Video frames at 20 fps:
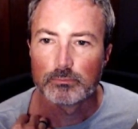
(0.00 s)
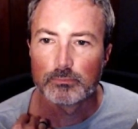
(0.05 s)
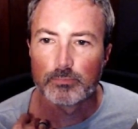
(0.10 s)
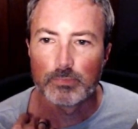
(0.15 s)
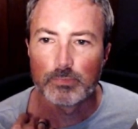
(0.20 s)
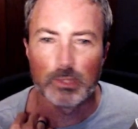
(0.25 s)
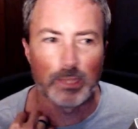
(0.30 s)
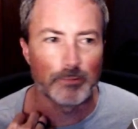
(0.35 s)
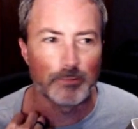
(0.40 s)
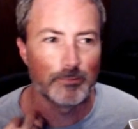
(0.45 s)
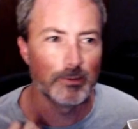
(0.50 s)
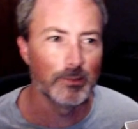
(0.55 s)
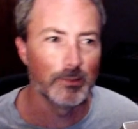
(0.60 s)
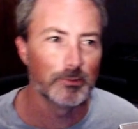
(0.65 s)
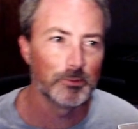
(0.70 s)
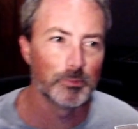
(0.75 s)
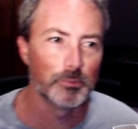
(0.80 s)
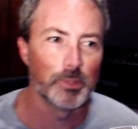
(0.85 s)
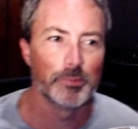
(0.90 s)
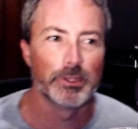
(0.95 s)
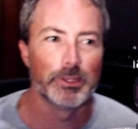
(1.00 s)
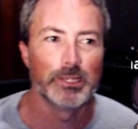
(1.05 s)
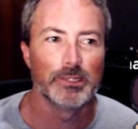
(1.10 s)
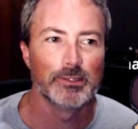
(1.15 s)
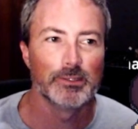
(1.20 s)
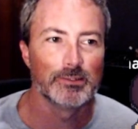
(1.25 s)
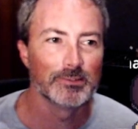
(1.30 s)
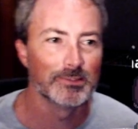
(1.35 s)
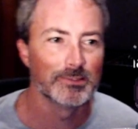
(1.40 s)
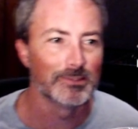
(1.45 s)
not following my
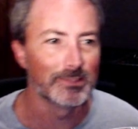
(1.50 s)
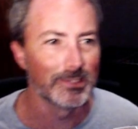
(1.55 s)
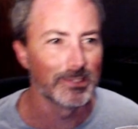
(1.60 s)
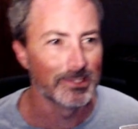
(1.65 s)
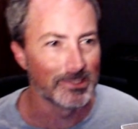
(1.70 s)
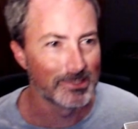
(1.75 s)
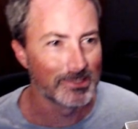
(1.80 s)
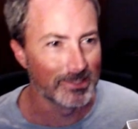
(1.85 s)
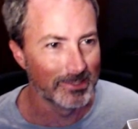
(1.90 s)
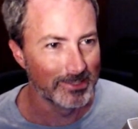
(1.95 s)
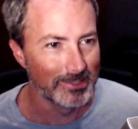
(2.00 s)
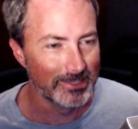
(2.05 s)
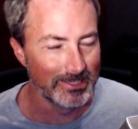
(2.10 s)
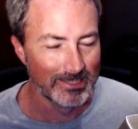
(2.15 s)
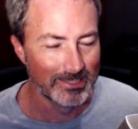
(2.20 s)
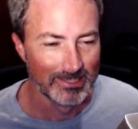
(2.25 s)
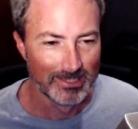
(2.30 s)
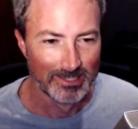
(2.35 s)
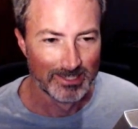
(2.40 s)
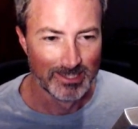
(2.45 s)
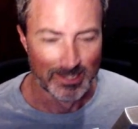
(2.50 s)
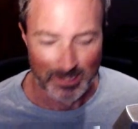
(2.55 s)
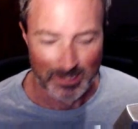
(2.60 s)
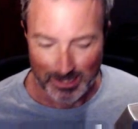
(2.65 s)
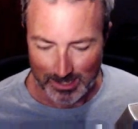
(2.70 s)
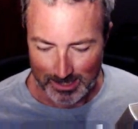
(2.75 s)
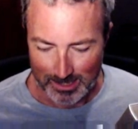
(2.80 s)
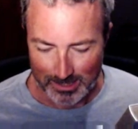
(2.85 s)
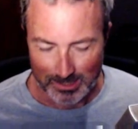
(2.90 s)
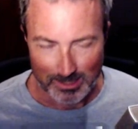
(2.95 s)
mind. Okay, sorry.
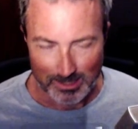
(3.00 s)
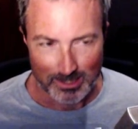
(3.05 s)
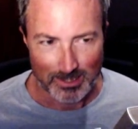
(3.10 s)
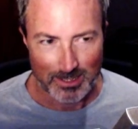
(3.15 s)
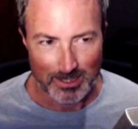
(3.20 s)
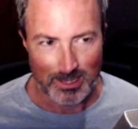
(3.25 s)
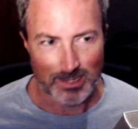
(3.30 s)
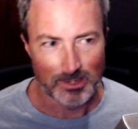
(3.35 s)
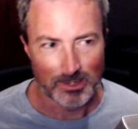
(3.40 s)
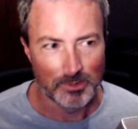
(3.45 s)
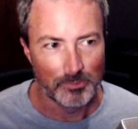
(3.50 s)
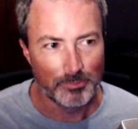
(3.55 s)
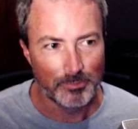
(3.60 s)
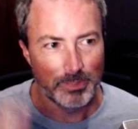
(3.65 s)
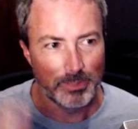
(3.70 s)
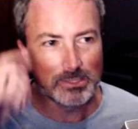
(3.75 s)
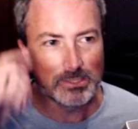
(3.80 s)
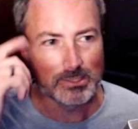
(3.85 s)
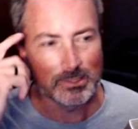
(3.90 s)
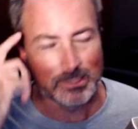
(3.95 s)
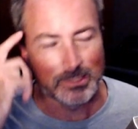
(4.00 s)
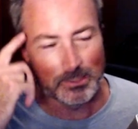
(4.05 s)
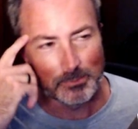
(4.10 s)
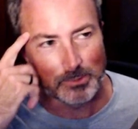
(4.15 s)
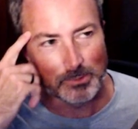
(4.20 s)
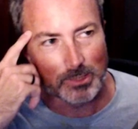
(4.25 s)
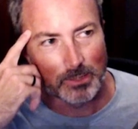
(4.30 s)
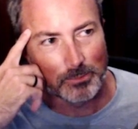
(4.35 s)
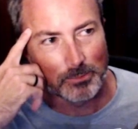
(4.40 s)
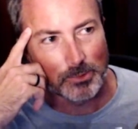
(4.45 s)
Basically,
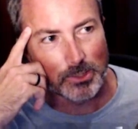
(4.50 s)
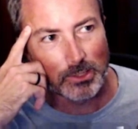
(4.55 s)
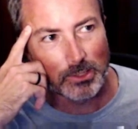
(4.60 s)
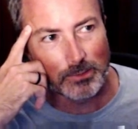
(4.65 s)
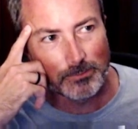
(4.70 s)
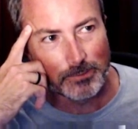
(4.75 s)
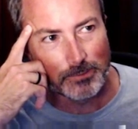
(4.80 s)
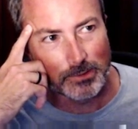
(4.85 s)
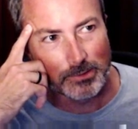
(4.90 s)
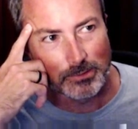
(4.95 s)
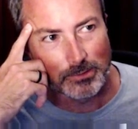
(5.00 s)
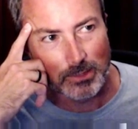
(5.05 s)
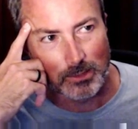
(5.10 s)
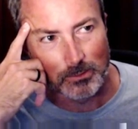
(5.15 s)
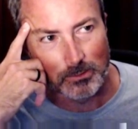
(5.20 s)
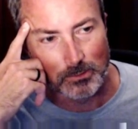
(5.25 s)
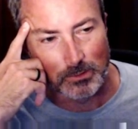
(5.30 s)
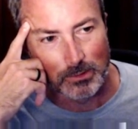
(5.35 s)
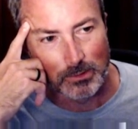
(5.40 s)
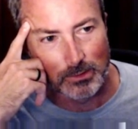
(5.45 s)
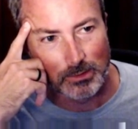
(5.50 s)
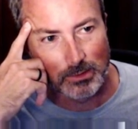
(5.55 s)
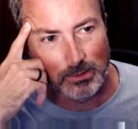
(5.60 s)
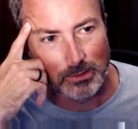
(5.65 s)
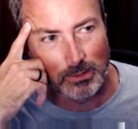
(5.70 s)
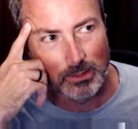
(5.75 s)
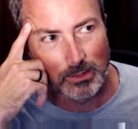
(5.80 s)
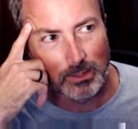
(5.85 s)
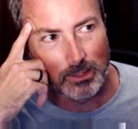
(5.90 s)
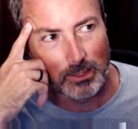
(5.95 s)
I'm trying to figure out
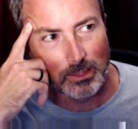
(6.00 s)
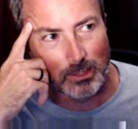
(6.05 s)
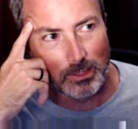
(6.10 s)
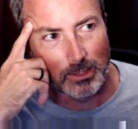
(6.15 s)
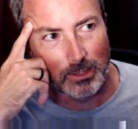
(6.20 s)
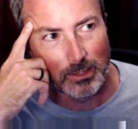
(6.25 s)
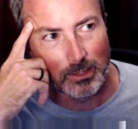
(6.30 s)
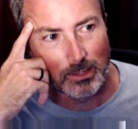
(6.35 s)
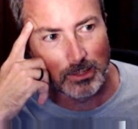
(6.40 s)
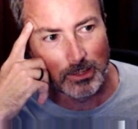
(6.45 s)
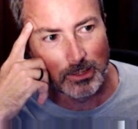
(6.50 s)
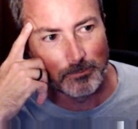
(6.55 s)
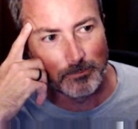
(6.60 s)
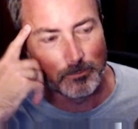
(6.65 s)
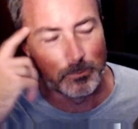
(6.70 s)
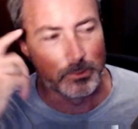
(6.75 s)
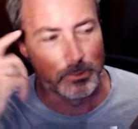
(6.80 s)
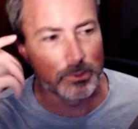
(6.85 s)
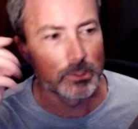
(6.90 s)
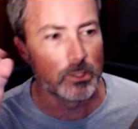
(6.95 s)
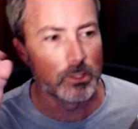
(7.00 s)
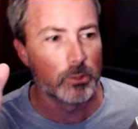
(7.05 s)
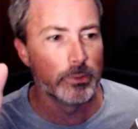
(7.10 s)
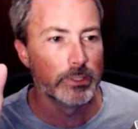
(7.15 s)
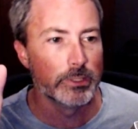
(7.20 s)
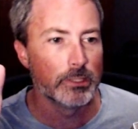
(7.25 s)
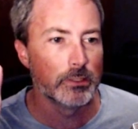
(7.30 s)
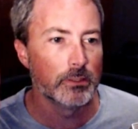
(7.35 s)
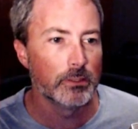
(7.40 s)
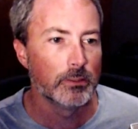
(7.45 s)
if we're
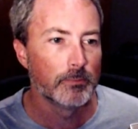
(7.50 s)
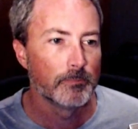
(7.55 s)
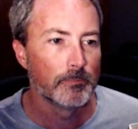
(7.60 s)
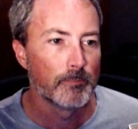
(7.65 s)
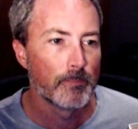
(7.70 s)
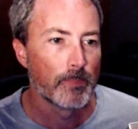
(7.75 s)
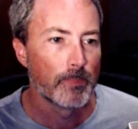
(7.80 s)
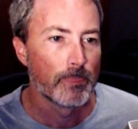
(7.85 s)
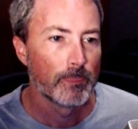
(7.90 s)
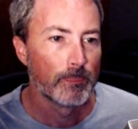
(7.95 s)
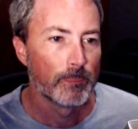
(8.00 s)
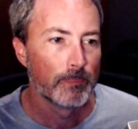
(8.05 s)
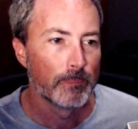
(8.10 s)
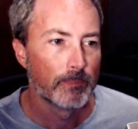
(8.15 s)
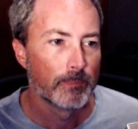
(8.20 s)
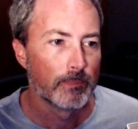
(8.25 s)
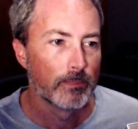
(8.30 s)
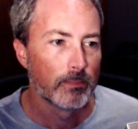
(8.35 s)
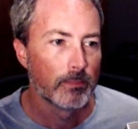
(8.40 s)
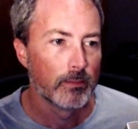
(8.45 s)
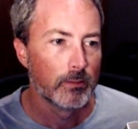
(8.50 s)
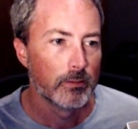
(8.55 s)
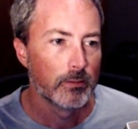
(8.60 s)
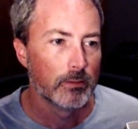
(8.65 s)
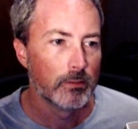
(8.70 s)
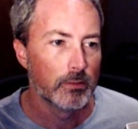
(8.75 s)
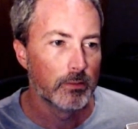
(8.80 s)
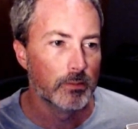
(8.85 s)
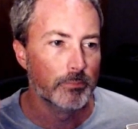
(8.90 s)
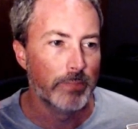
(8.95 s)
going
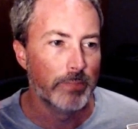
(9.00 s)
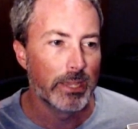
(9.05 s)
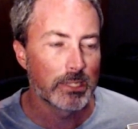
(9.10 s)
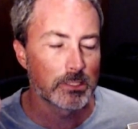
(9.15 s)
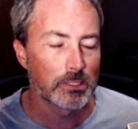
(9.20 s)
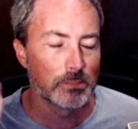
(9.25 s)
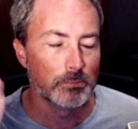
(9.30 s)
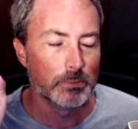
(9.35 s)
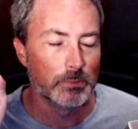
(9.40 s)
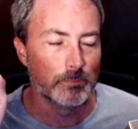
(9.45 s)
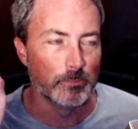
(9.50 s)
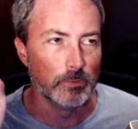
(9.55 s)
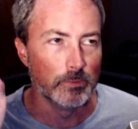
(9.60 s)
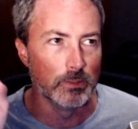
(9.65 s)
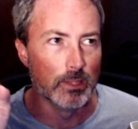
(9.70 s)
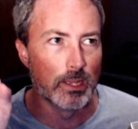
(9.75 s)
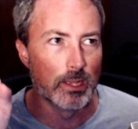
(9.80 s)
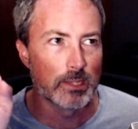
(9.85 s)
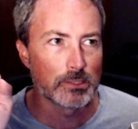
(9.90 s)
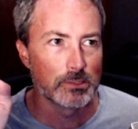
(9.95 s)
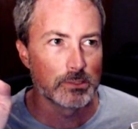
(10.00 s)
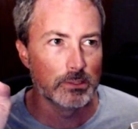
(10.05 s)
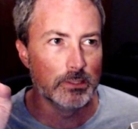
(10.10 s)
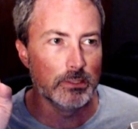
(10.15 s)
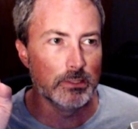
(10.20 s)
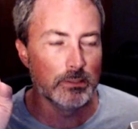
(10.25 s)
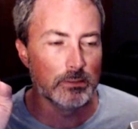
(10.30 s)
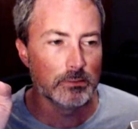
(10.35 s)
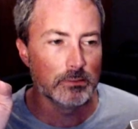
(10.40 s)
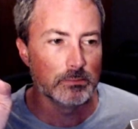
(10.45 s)
the maximum velocity,